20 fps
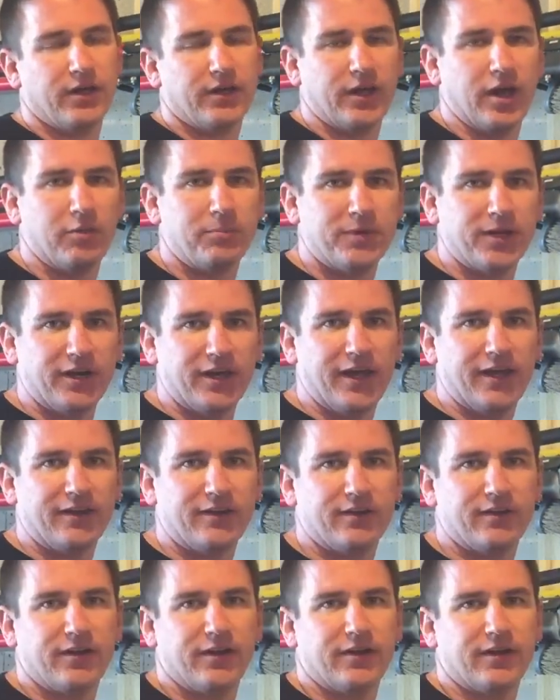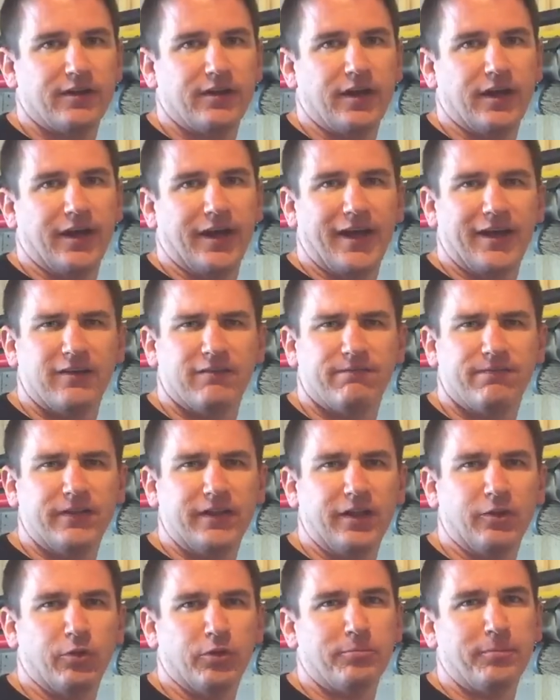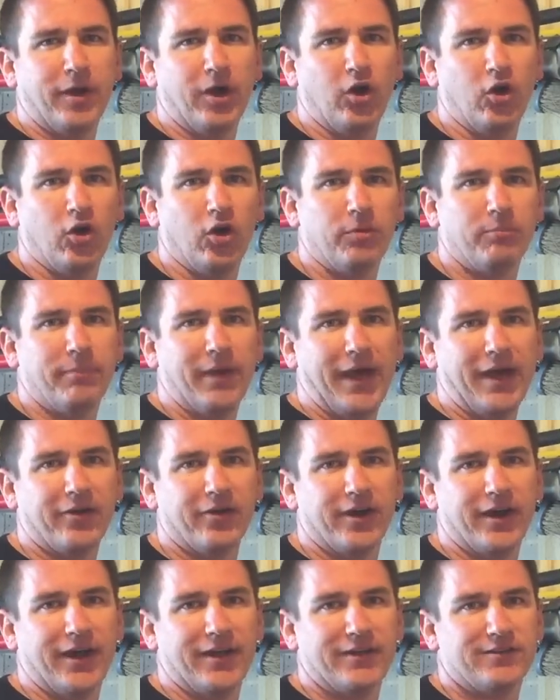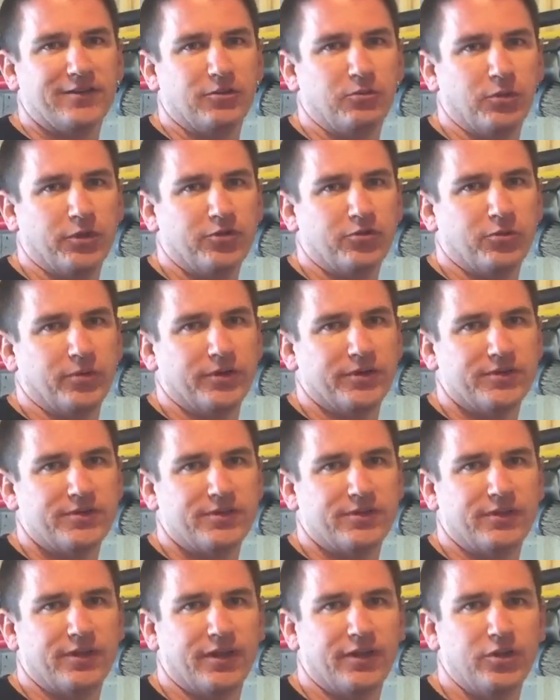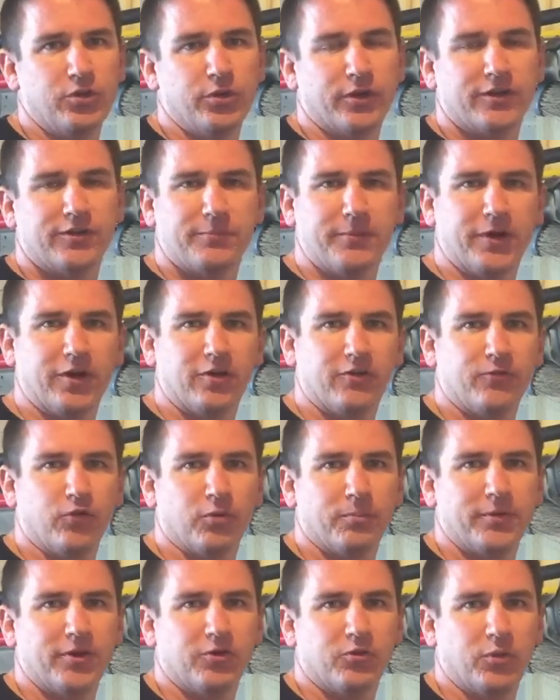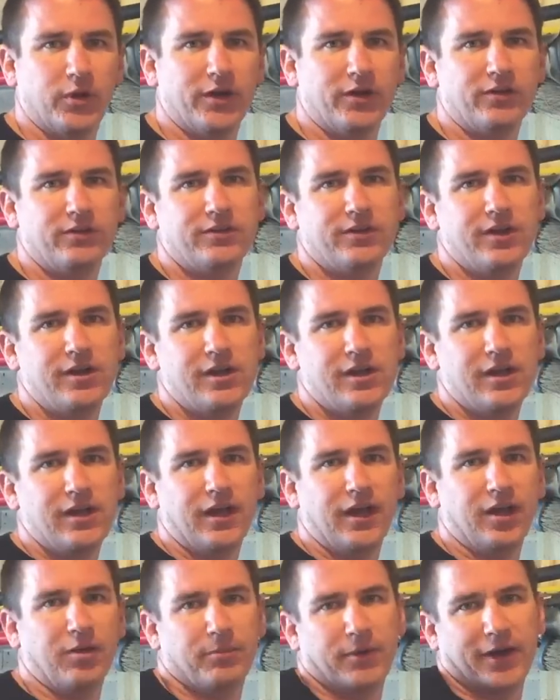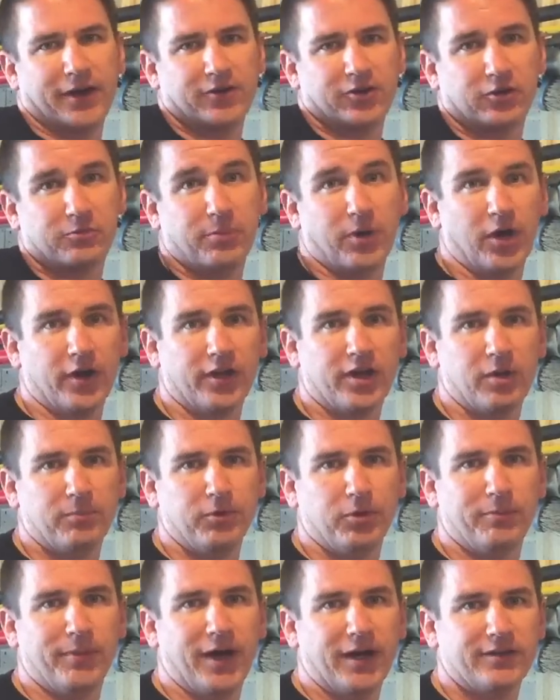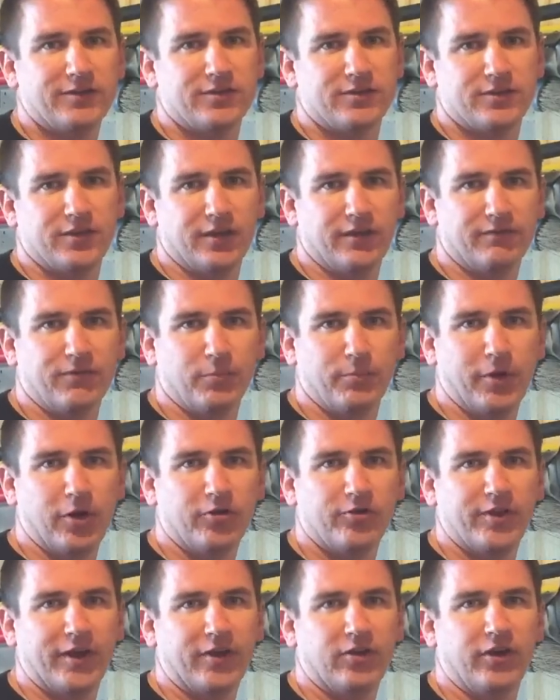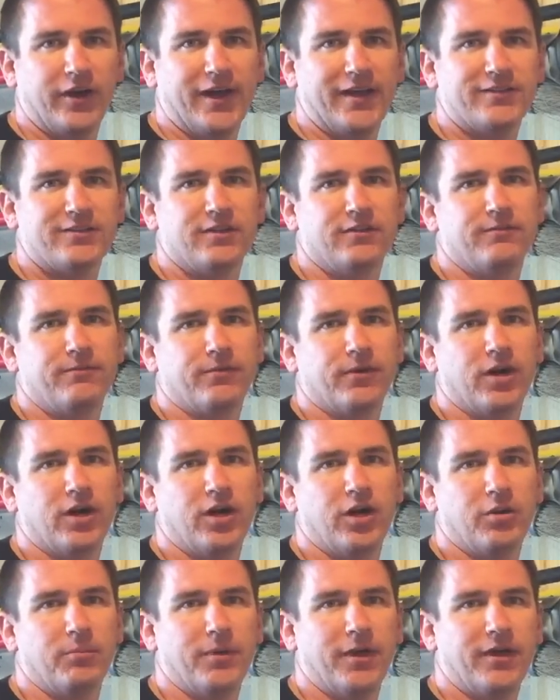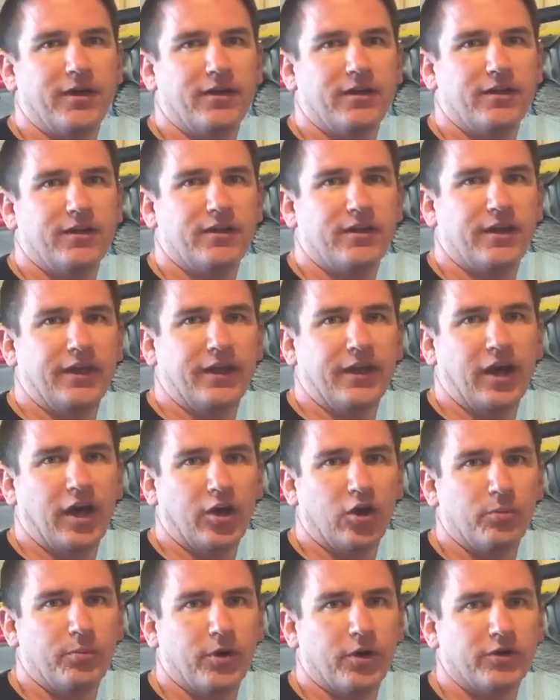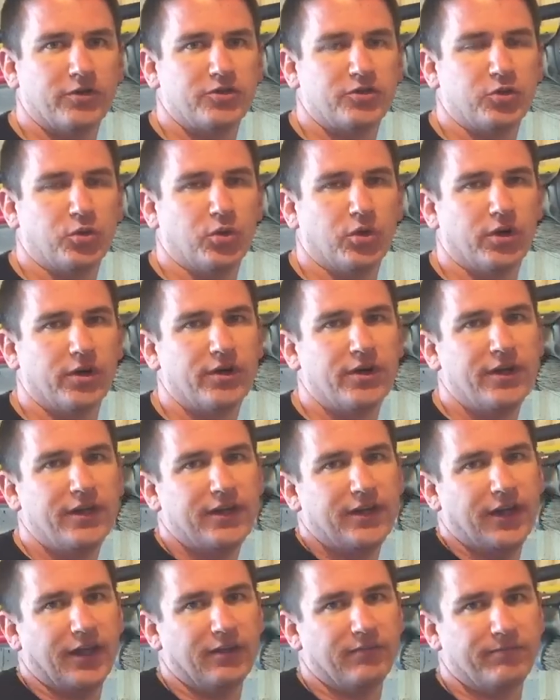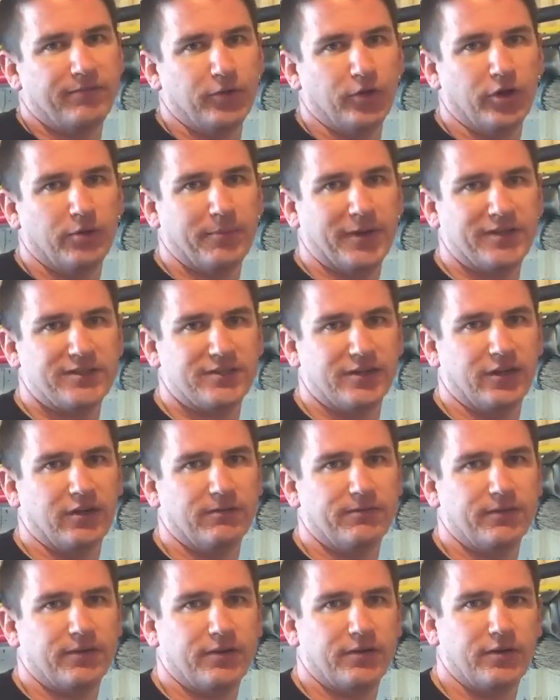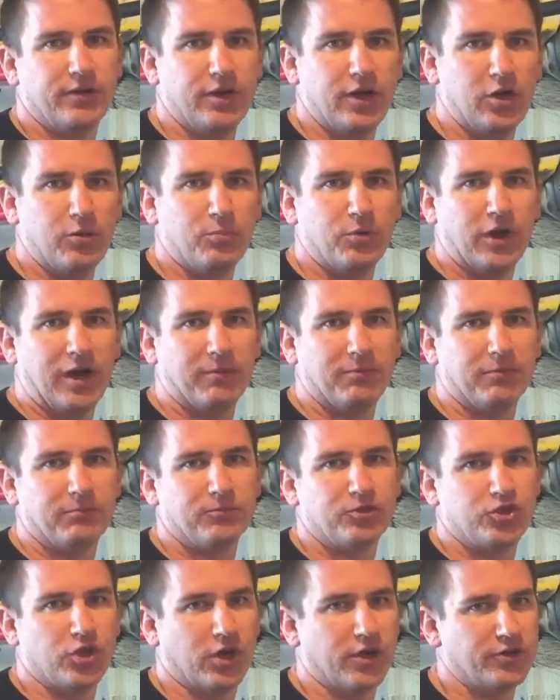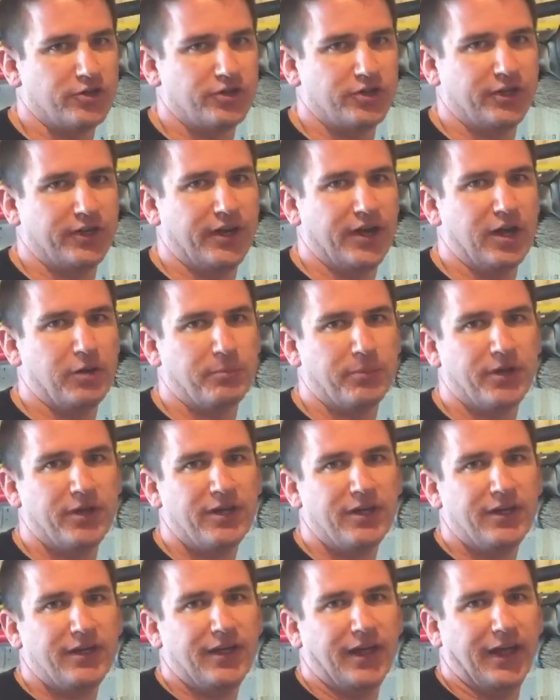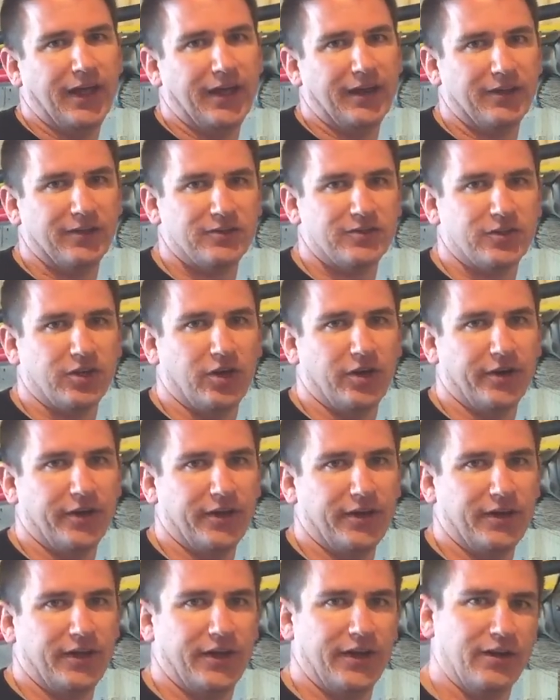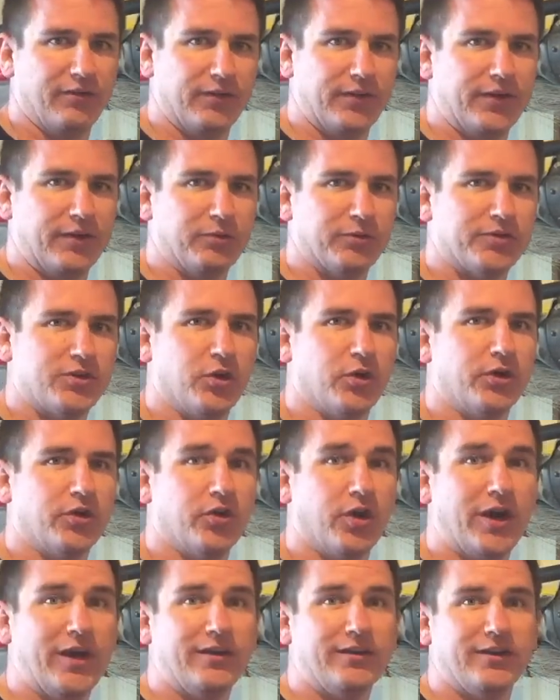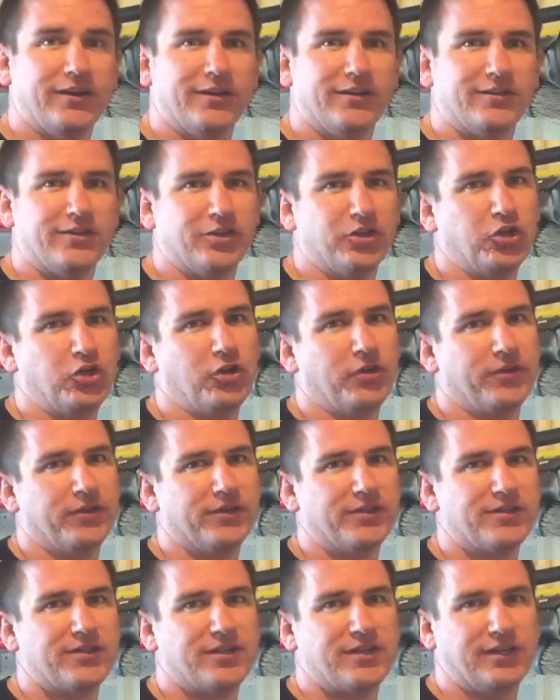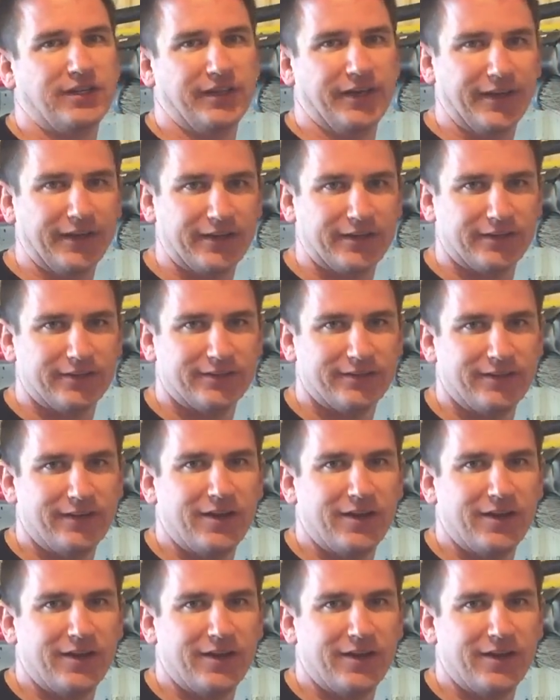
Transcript: Cub Cadet. Uh, had to fill it with my own battery acid, which was a new experience for me as well. Uh, but I just bought a couple of boxes of the motorcycle acid from an auto parts store and filled it myself. No problem. Charged it up and installed it, and everything was going great until this click.